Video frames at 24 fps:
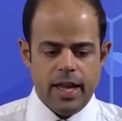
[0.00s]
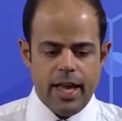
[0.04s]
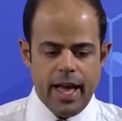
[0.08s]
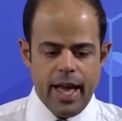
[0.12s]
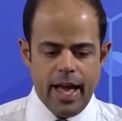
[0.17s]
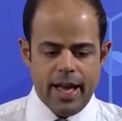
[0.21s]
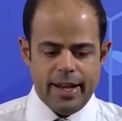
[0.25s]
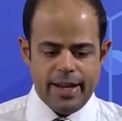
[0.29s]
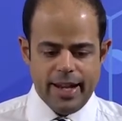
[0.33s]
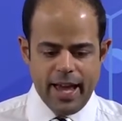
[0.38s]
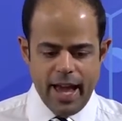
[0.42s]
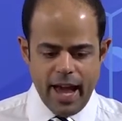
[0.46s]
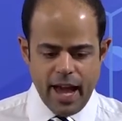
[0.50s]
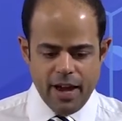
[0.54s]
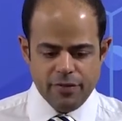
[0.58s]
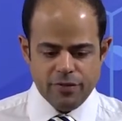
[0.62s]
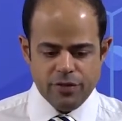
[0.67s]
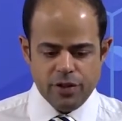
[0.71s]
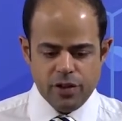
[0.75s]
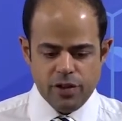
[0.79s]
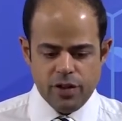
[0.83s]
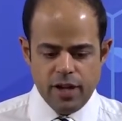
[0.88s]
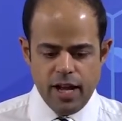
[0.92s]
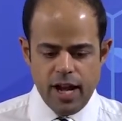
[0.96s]
And
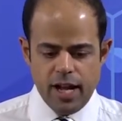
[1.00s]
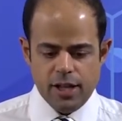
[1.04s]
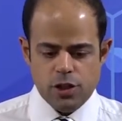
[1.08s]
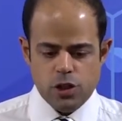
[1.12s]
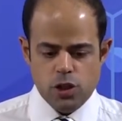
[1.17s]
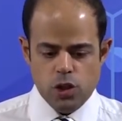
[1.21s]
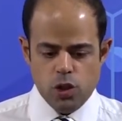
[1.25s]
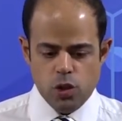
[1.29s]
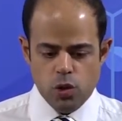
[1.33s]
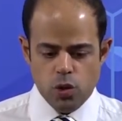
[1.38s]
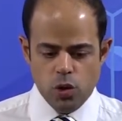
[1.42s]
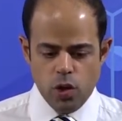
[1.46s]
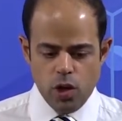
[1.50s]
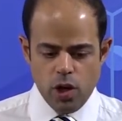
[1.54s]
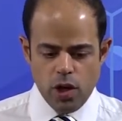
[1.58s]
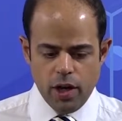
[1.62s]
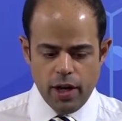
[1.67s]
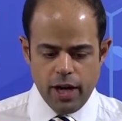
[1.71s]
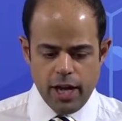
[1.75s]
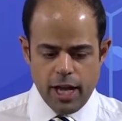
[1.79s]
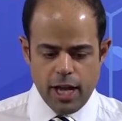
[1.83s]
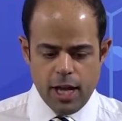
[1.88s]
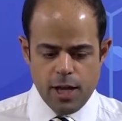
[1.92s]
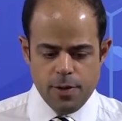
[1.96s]
after that, you
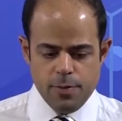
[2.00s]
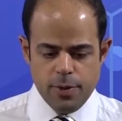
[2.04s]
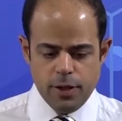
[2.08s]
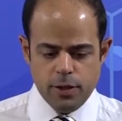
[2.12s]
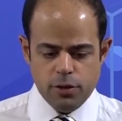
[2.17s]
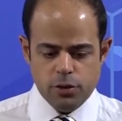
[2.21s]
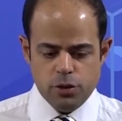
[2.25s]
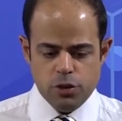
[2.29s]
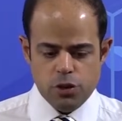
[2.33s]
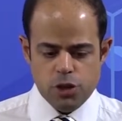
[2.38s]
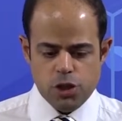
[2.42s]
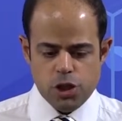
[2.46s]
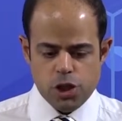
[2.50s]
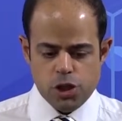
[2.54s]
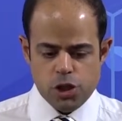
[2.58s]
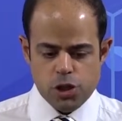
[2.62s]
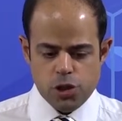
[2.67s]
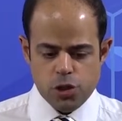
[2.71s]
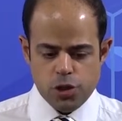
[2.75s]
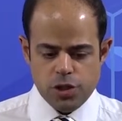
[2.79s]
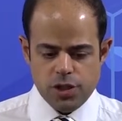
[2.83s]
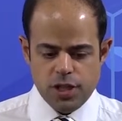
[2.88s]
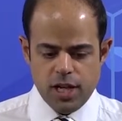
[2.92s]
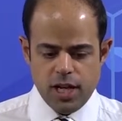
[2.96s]
are able to just
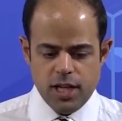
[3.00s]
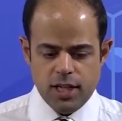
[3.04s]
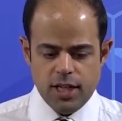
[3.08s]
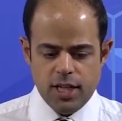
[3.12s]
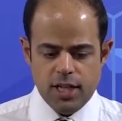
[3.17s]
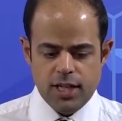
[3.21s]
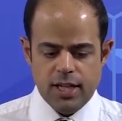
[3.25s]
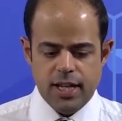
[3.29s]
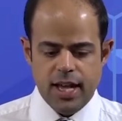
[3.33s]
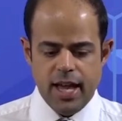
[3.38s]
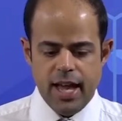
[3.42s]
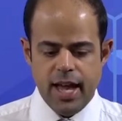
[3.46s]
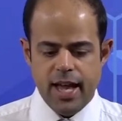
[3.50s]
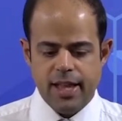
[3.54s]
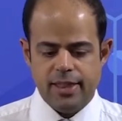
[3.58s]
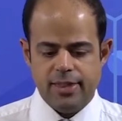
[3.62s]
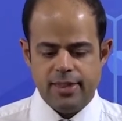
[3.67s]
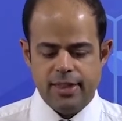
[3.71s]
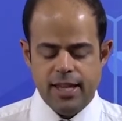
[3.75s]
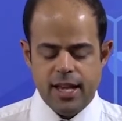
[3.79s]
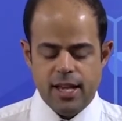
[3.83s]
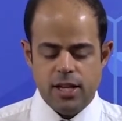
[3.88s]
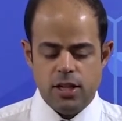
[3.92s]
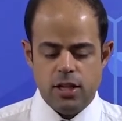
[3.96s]
rotate it,
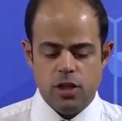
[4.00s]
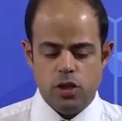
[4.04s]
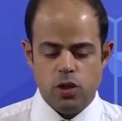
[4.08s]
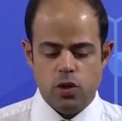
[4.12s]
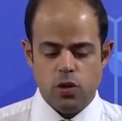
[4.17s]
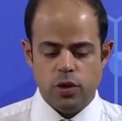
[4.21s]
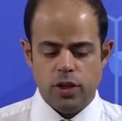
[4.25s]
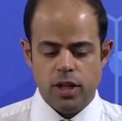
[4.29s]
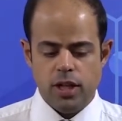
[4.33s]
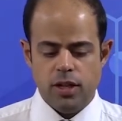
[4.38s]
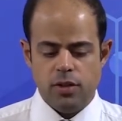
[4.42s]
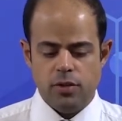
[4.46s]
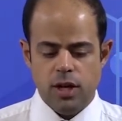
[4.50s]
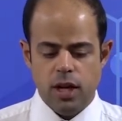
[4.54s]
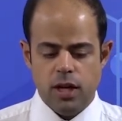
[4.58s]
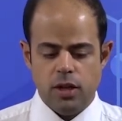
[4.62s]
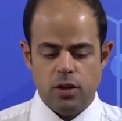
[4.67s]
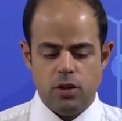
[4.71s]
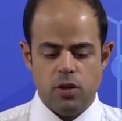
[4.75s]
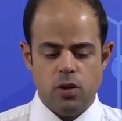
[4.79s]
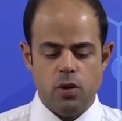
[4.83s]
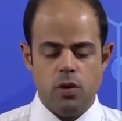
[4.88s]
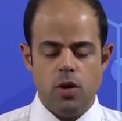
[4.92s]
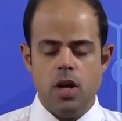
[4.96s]
and then you can, I
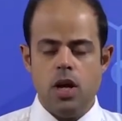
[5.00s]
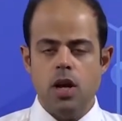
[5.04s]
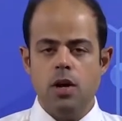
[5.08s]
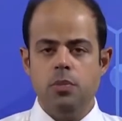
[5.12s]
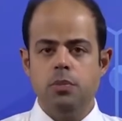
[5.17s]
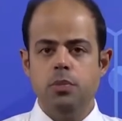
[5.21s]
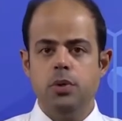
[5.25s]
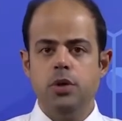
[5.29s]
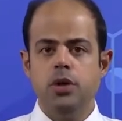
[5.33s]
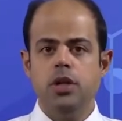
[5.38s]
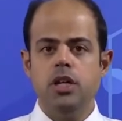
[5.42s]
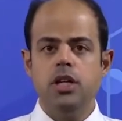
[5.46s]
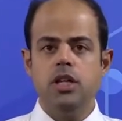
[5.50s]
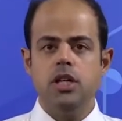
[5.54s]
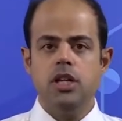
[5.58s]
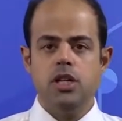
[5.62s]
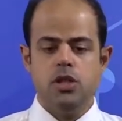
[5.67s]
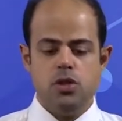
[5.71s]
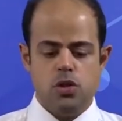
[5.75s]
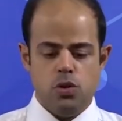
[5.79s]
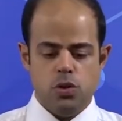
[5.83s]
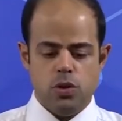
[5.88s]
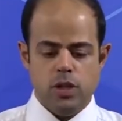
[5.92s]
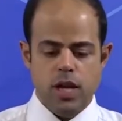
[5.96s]
don't know, put it
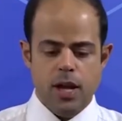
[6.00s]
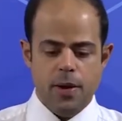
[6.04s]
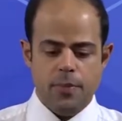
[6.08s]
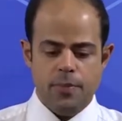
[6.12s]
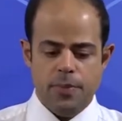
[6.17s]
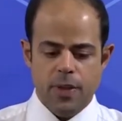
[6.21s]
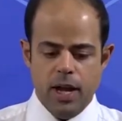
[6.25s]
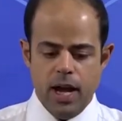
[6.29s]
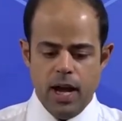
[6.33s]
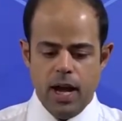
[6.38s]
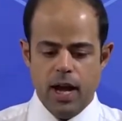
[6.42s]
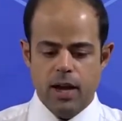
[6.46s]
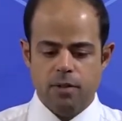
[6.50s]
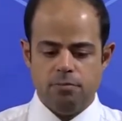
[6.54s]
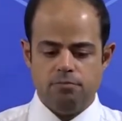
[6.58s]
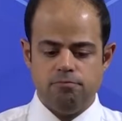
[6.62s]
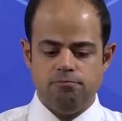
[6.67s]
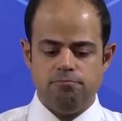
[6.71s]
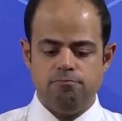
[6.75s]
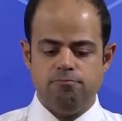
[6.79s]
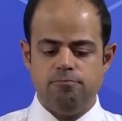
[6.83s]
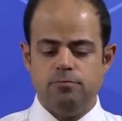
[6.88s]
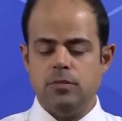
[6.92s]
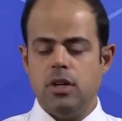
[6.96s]
into the,
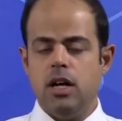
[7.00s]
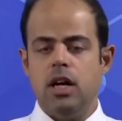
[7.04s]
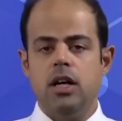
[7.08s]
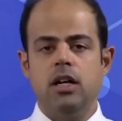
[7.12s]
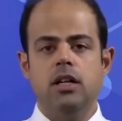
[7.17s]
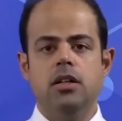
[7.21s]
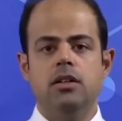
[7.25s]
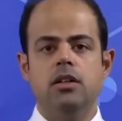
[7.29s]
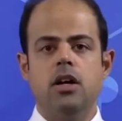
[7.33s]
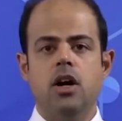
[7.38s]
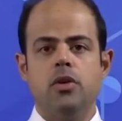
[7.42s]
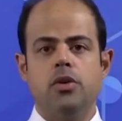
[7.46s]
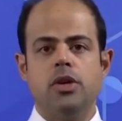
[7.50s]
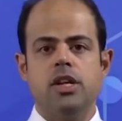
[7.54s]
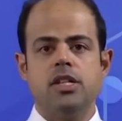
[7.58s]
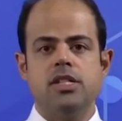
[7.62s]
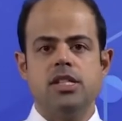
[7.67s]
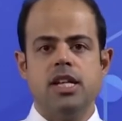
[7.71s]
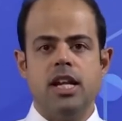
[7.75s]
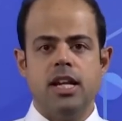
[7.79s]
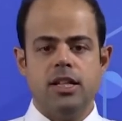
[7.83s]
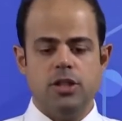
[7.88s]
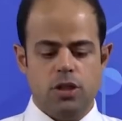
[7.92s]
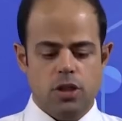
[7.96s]
how can I
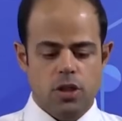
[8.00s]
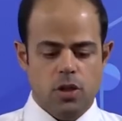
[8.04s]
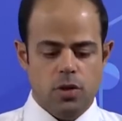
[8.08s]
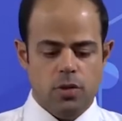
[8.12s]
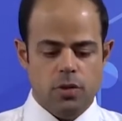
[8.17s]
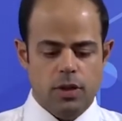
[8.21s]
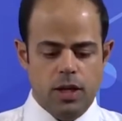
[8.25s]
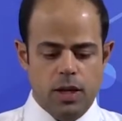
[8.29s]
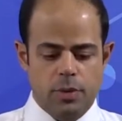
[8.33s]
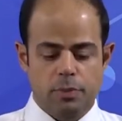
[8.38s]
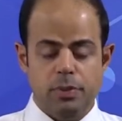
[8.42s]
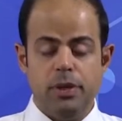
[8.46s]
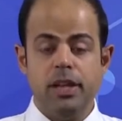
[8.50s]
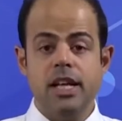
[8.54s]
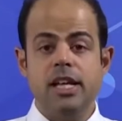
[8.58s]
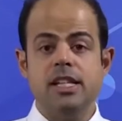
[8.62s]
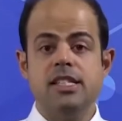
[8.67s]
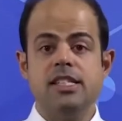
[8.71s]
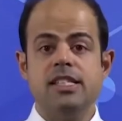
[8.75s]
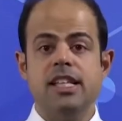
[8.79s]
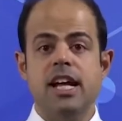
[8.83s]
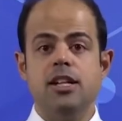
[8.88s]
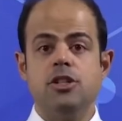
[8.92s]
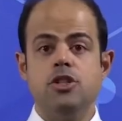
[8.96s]
say it, you know, a place
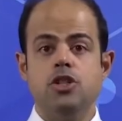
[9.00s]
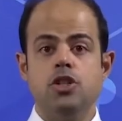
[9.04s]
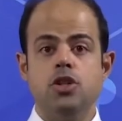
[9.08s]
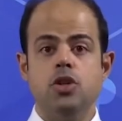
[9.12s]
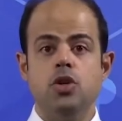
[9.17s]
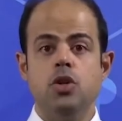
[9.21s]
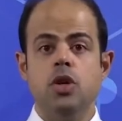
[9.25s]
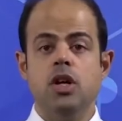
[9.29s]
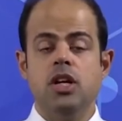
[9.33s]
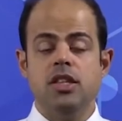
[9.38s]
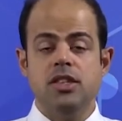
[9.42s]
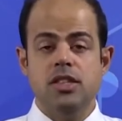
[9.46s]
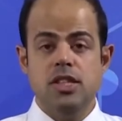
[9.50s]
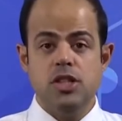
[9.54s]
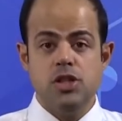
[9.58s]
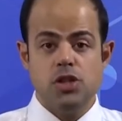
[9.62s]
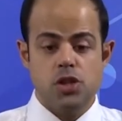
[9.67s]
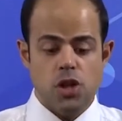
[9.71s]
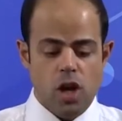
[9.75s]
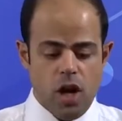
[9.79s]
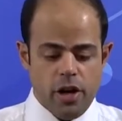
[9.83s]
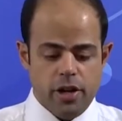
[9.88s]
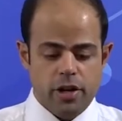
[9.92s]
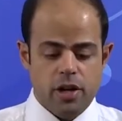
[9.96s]
that you
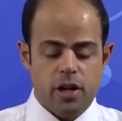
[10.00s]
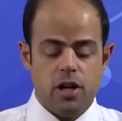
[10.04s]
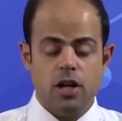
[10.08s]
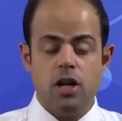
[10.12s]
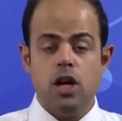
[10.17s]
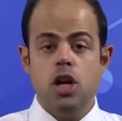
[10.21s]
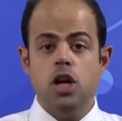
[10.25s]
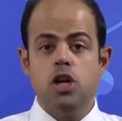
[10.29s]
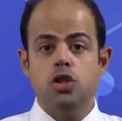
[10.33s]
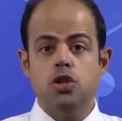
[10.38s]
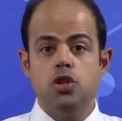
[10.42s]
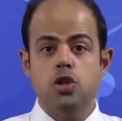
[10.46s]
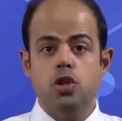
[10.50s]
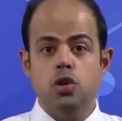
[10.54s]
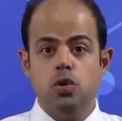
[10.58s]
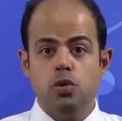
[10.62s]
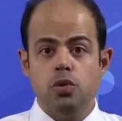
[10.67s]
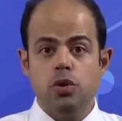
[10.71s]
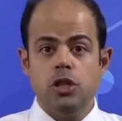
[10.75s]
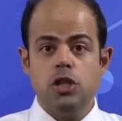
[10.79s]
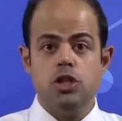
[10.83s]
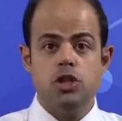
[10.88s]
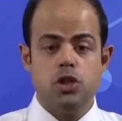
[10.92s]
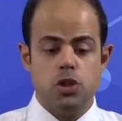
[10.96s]
desire to
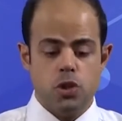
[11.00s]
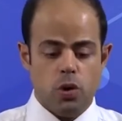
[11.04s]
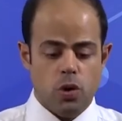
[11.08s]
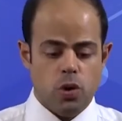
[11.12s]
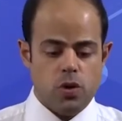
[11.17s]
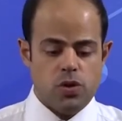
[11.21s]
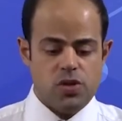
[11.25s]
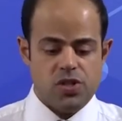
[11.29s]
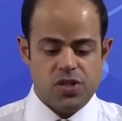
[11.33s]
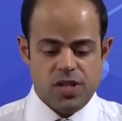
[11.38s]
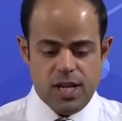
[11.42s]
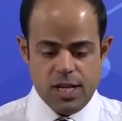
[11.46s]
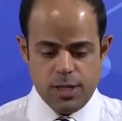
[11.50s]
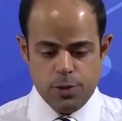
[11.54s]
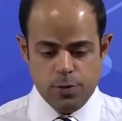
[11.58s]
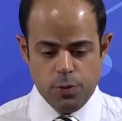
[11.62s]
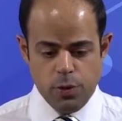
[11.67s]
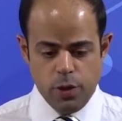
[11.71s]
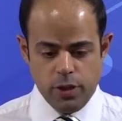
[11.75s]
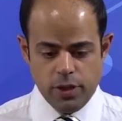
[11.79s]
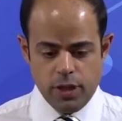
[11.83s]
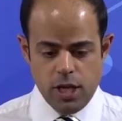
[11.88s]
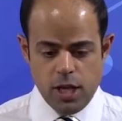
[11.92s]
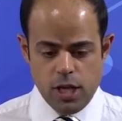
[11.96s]
reach your set
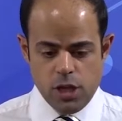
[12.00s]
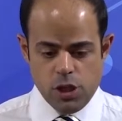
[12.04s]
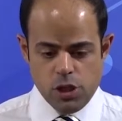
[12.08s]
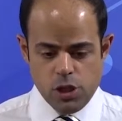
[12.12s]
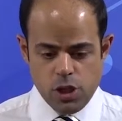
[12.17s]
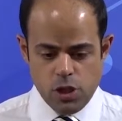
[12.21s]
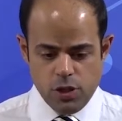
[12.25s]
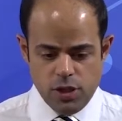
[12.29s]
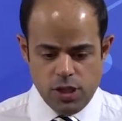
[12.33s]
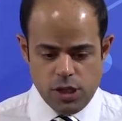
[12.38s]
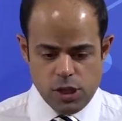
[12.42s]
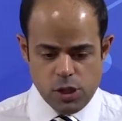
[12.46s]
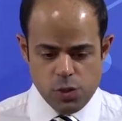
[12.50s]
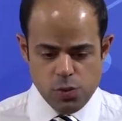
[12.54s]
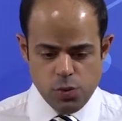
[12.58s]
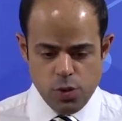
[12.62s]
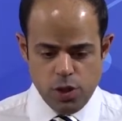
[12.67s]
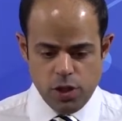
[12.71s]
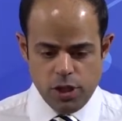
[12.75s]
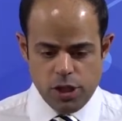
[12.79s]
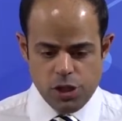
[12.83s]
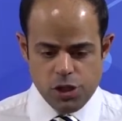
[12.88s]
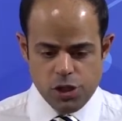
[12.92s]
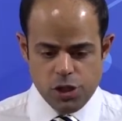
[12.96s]
point. So this
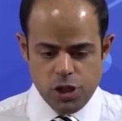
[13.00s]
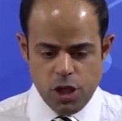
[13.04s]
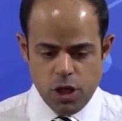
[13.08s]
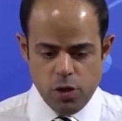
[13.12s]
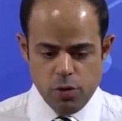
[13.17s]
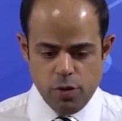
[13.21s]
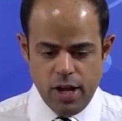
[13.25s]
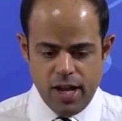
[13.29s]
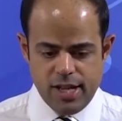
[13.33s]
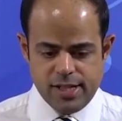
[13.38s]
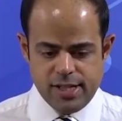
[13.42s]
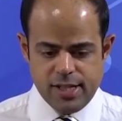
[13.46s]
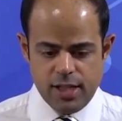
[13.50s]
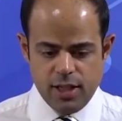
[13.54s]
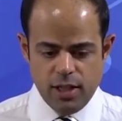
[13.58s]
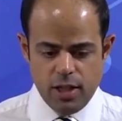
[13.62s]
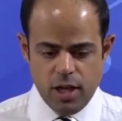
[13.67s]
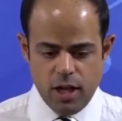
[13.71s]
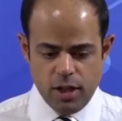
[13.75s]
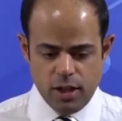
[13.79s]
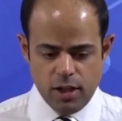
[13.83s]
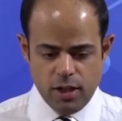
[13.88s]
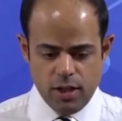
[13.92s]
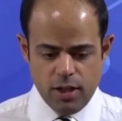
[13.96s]
one is known as a
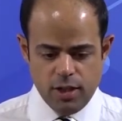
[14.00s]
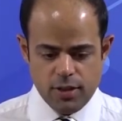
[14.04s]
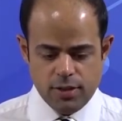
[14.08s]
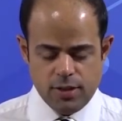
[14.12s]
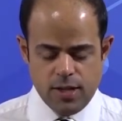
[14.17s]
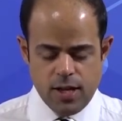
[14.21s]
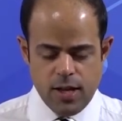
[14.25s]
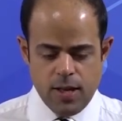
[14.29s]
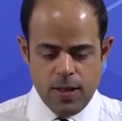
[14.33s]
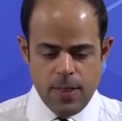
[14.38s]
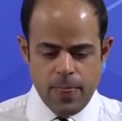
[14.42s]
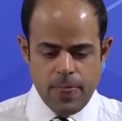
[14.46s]
lock nut.